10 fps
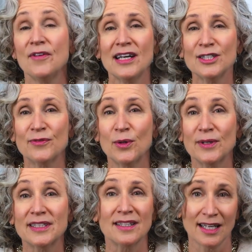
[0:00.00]
Fast
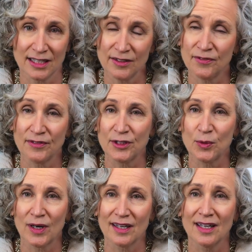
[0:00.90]
forward to
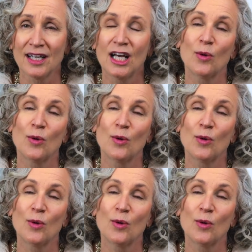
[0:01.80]
1951,